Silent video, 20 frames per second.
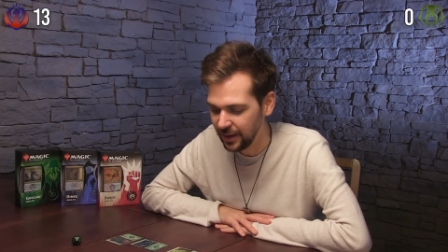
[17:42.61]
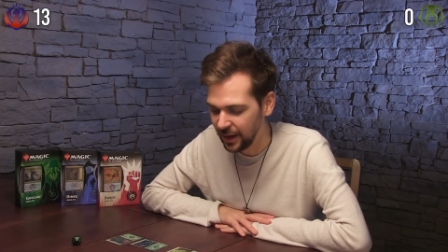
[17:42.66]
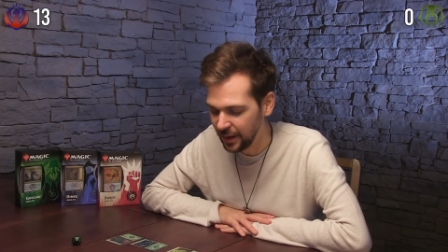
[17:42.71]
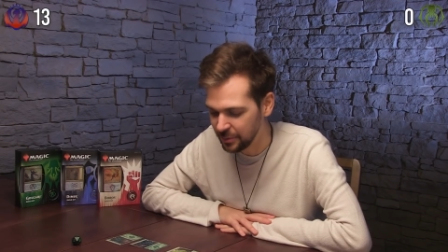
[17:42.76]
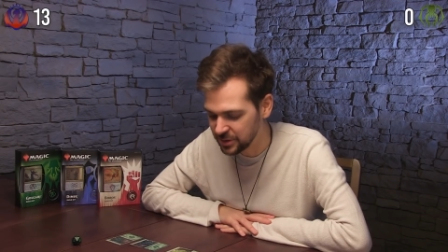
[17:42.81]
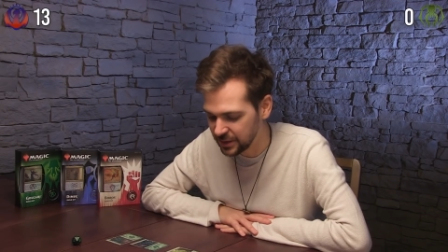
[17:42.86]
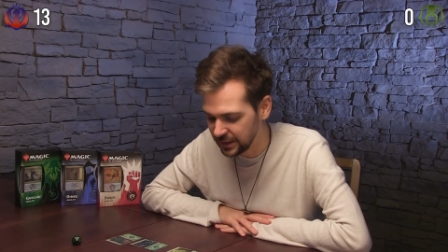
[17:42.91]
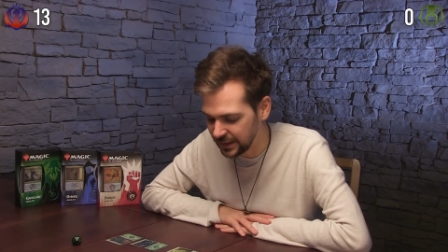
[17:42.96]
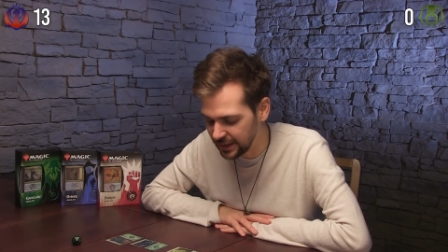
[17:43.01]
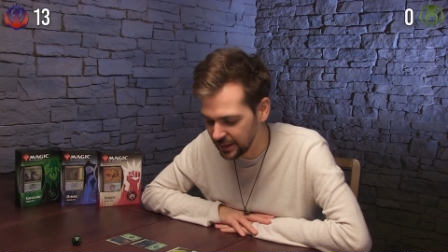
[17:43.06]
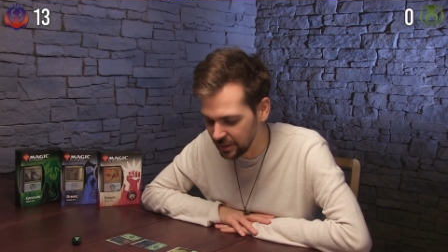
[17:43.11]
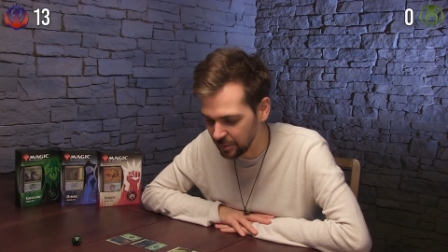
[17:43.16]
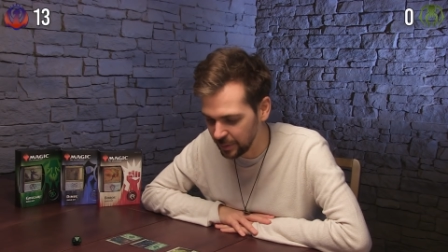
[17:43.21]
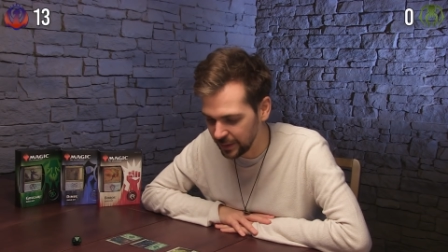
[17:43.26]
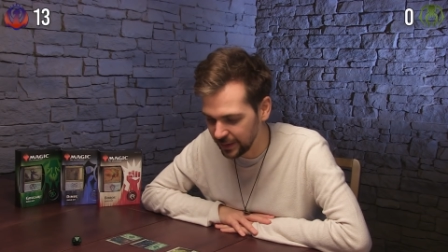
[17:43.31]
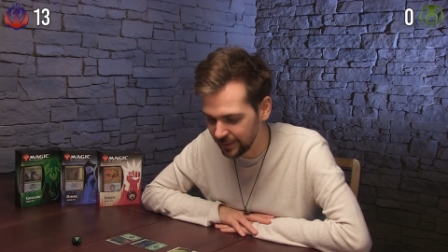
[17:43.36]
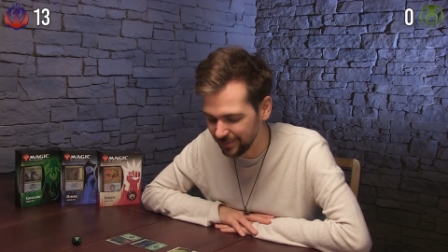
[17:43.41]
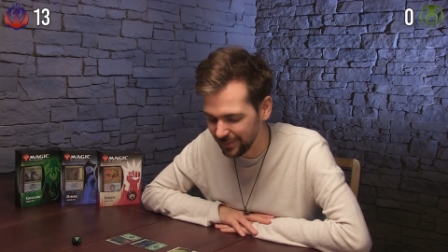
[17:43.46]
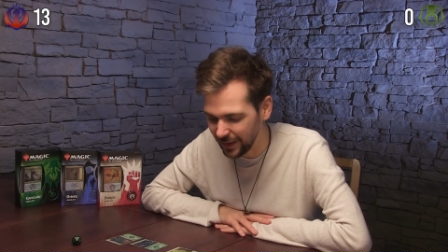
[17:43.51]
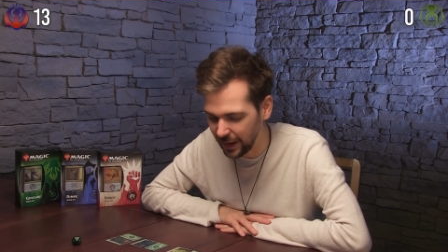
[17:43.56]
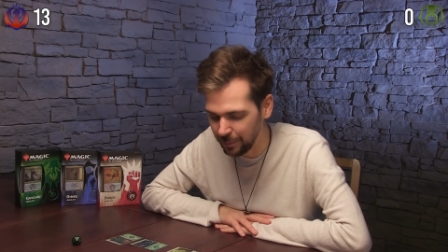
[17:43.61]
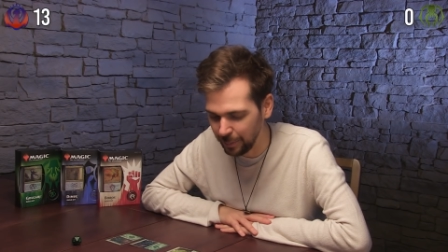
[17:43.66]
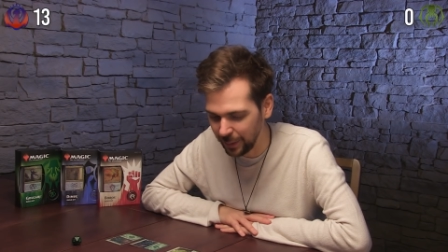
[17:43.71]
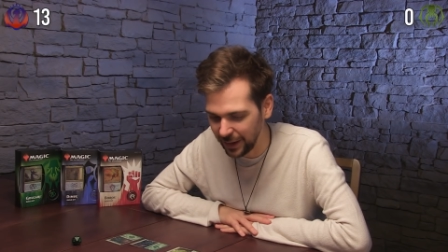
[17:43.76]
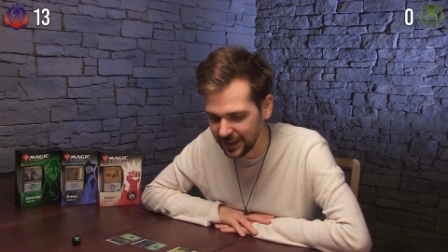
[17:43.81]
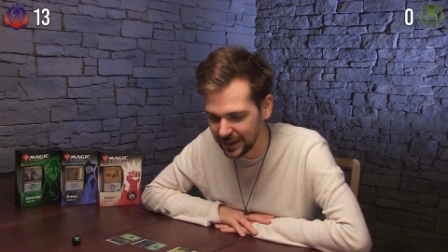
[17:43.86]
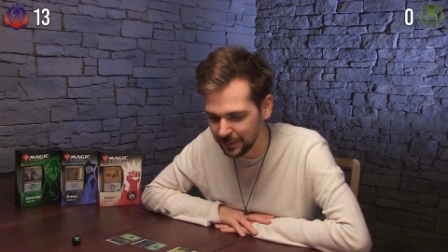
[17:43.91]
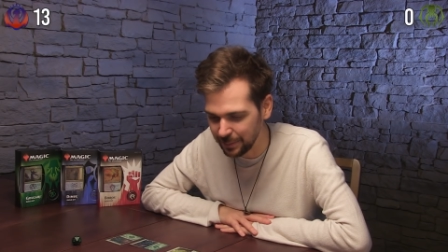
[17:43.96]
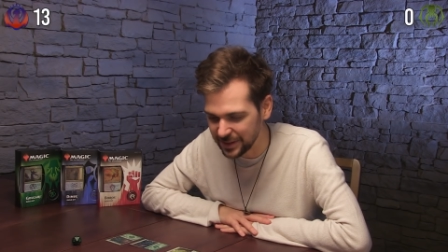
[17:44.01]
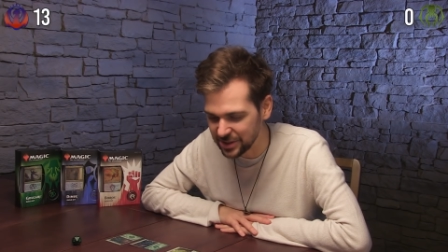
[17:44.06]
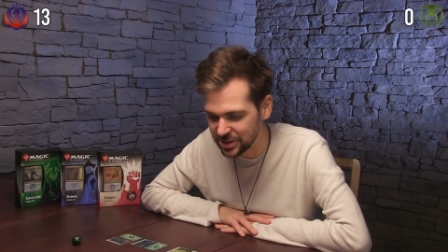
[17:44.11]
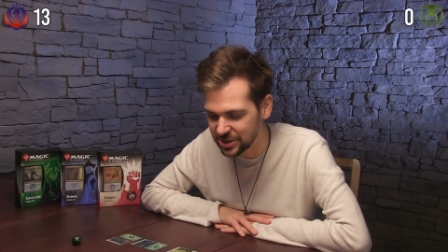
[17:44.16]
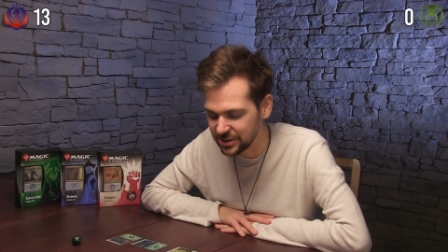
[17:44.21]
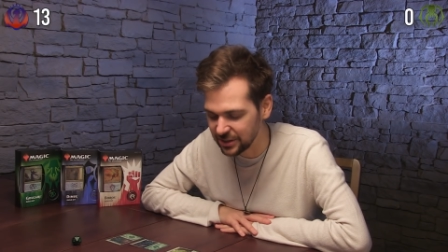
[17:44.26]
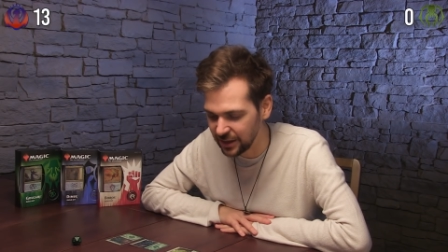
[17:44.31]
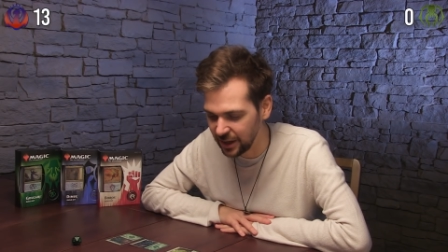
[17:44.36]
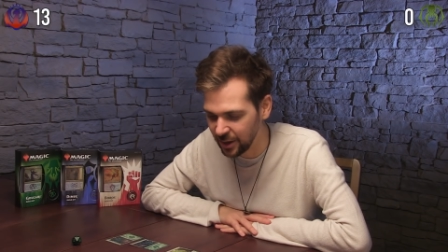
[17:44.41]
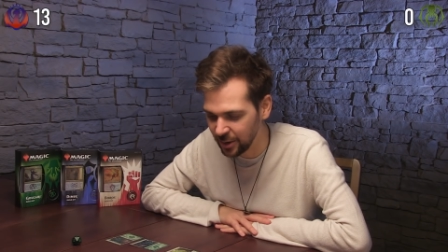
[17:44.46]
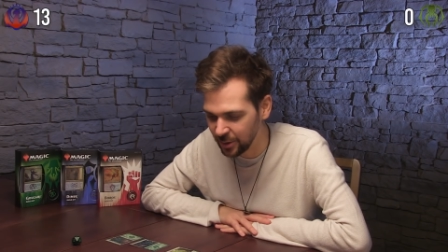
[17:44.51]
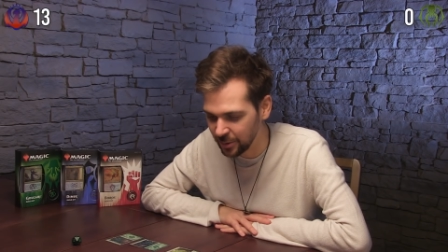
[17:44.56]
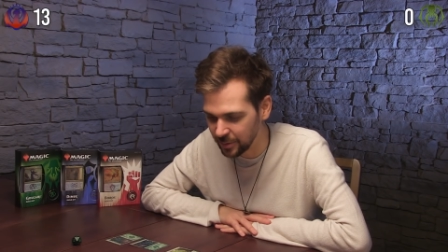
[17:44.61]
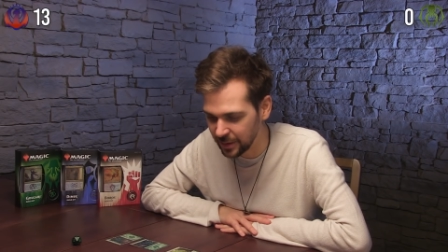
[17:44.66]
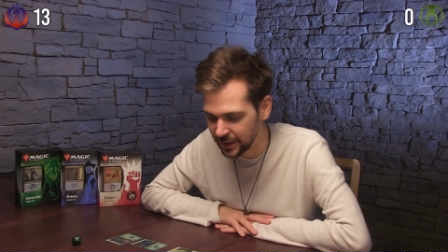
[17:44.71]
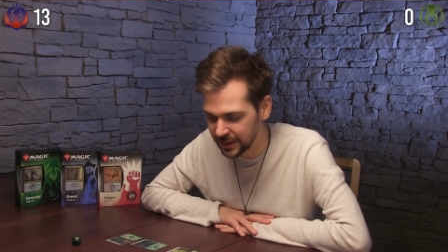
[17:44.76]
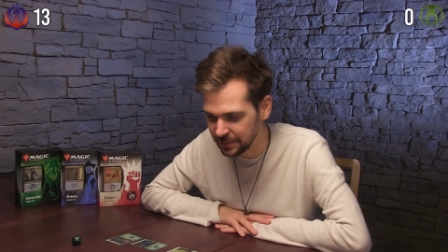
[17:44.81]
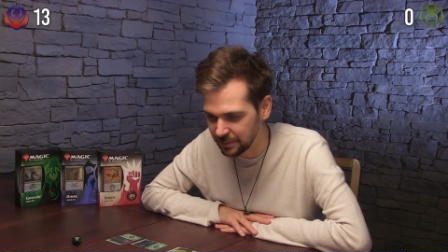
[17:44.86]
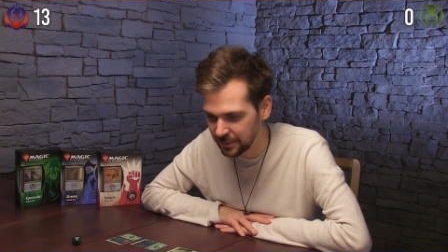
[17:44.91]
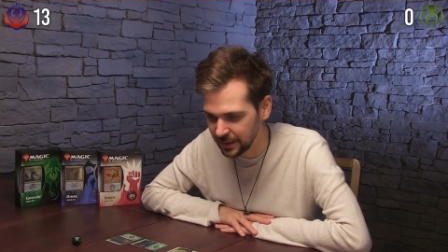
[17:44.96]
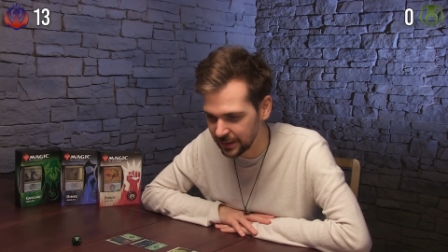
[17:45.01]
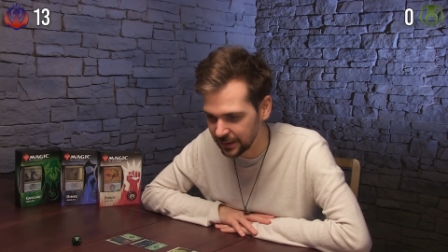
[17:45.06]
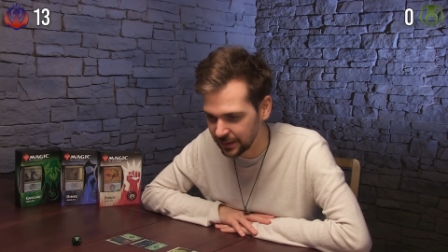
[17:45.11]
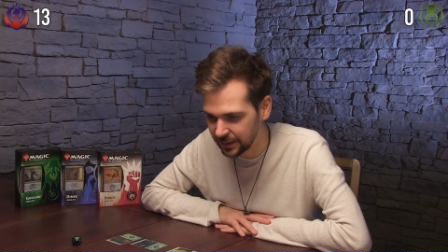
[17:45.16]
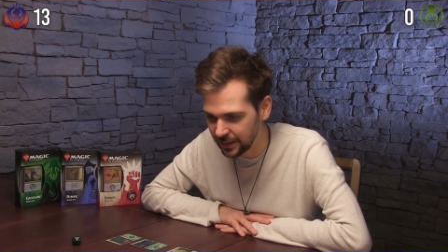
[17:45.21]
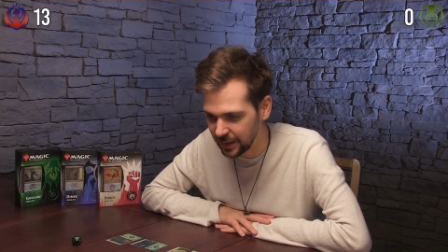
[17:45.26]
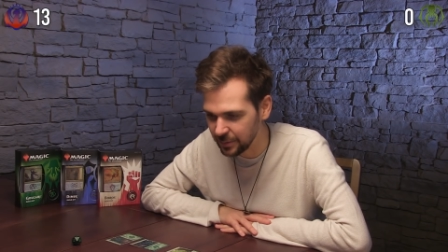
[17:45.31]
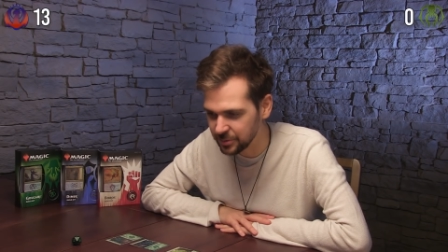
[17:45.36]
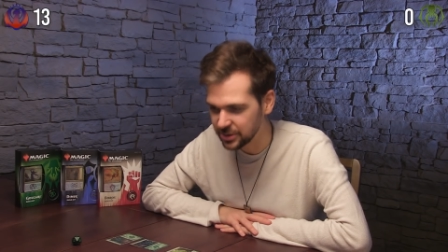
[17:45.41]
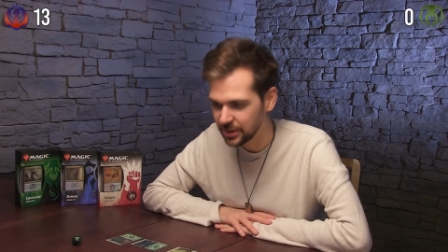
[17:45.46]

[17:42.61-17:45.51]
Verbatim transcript: I was a little bit. I played a bit slow in the middle. I